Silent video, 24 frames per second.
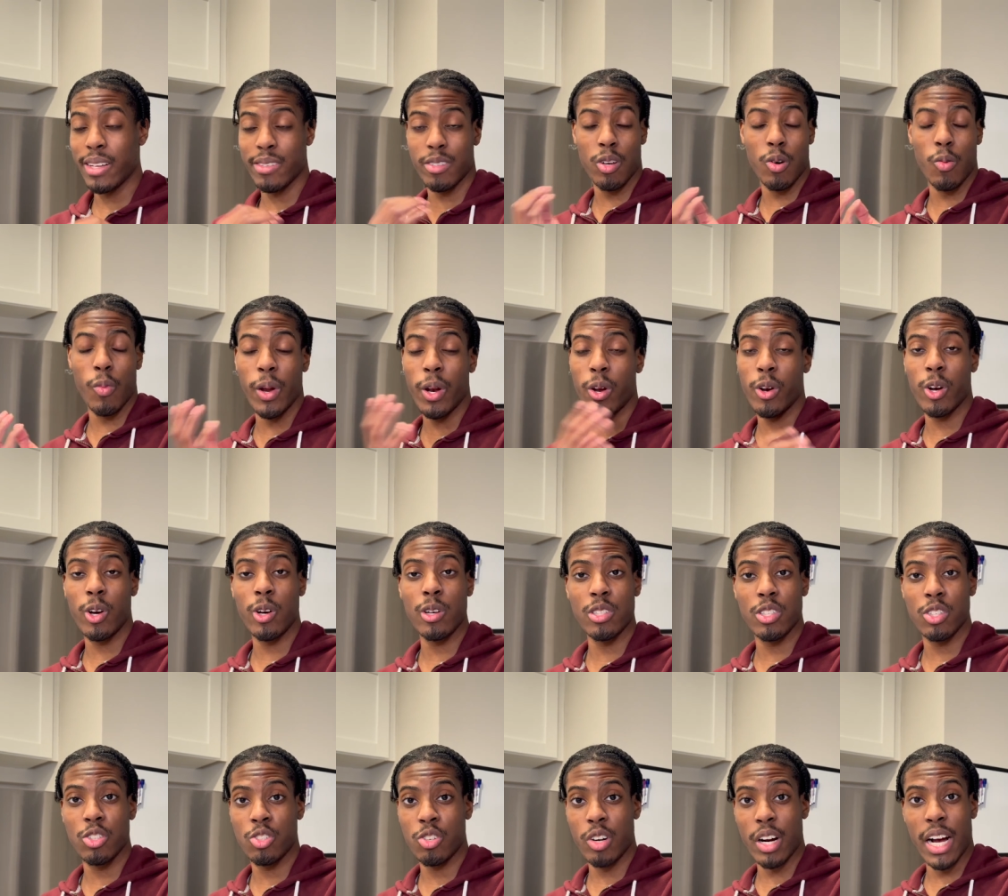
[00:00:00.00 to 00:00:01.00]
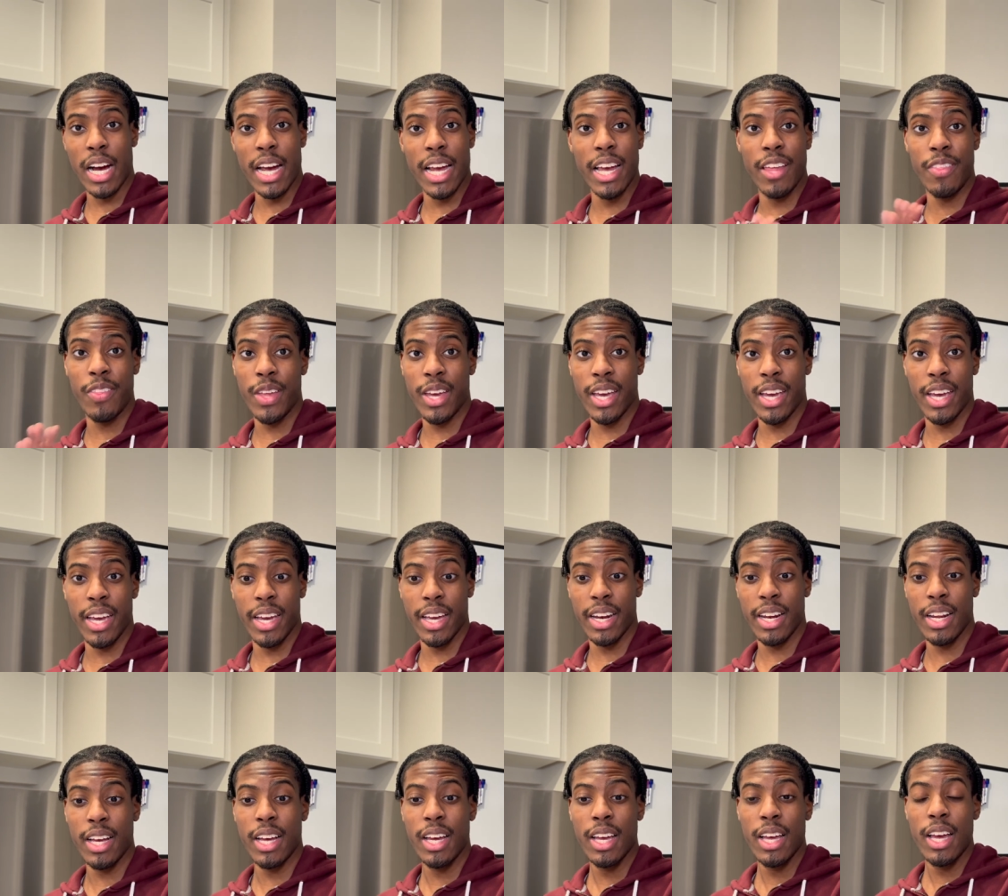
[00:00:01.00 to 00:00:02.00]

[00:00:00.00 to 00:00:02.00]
So I'm waiting on those to dry and then